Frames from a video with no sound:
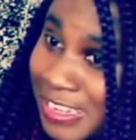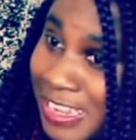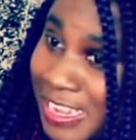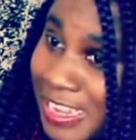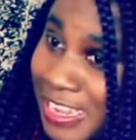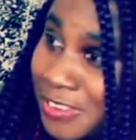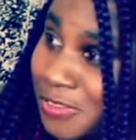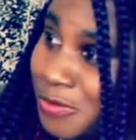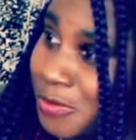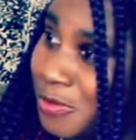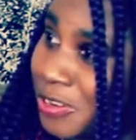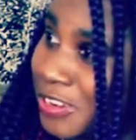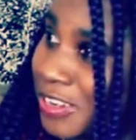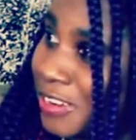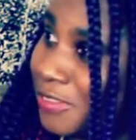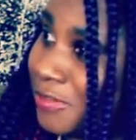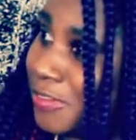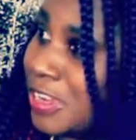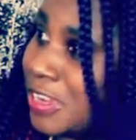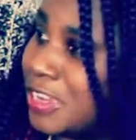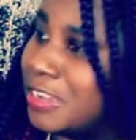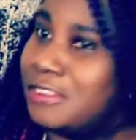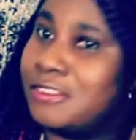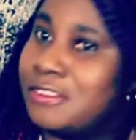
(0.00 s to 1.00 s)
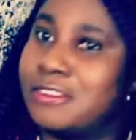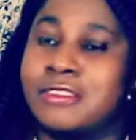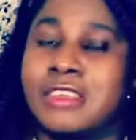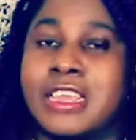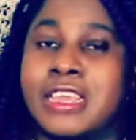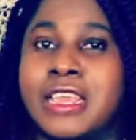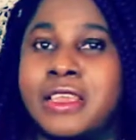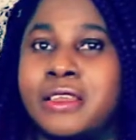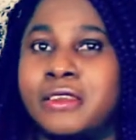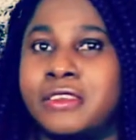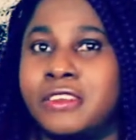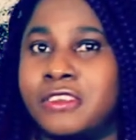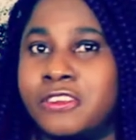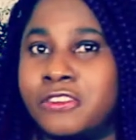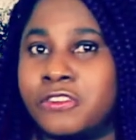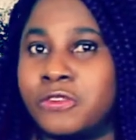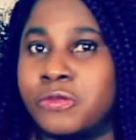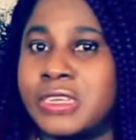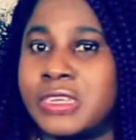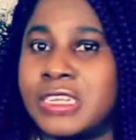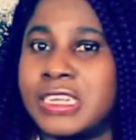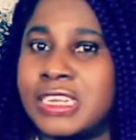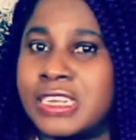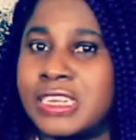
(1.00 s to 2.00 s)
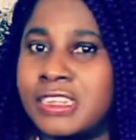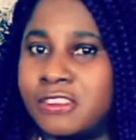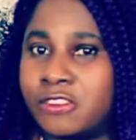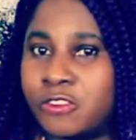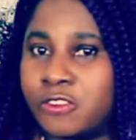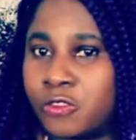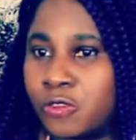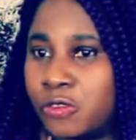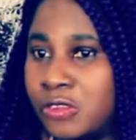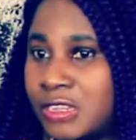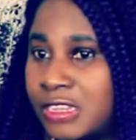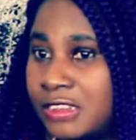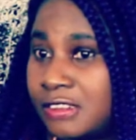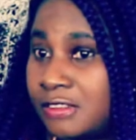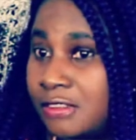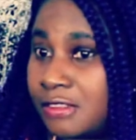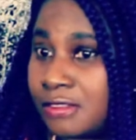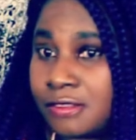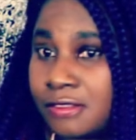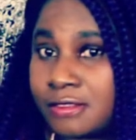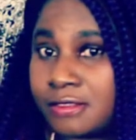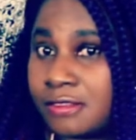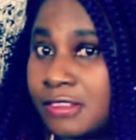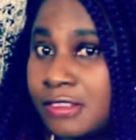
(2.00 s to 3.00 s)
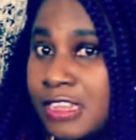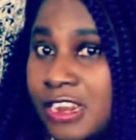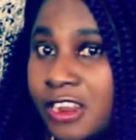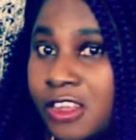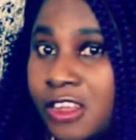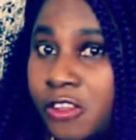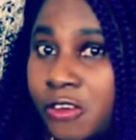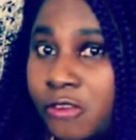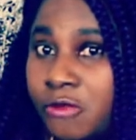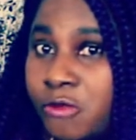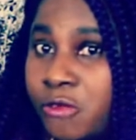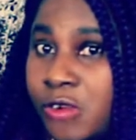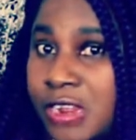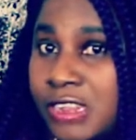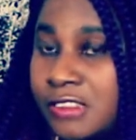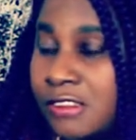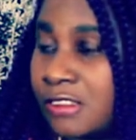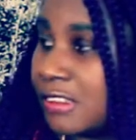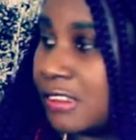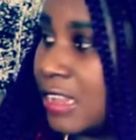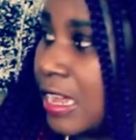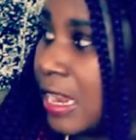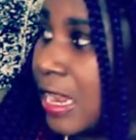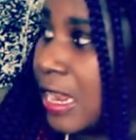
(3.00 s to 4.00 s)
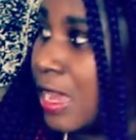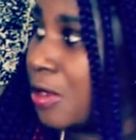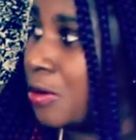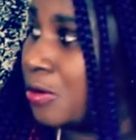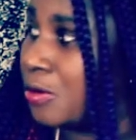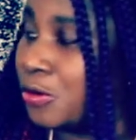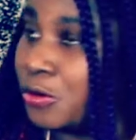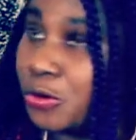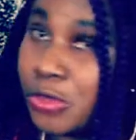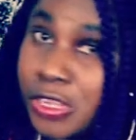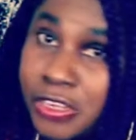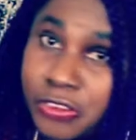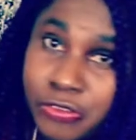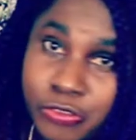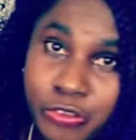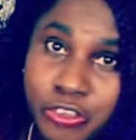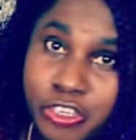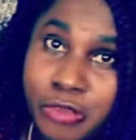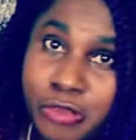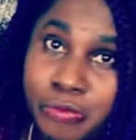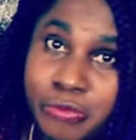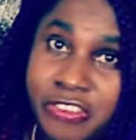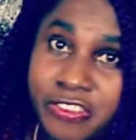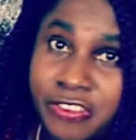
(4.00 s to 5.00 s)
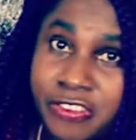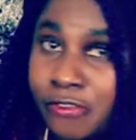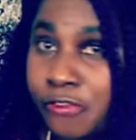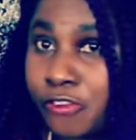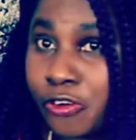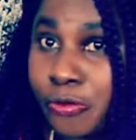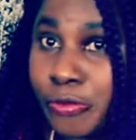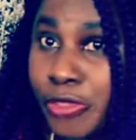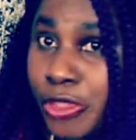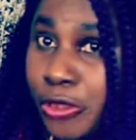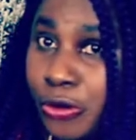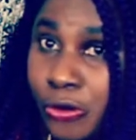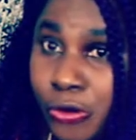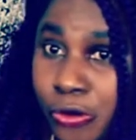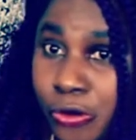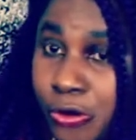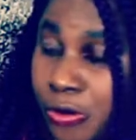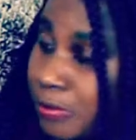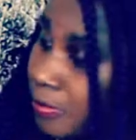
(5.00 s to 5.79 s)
get whatever. In Sweden, is a lot of ways it's allowed. You can do your business from your home.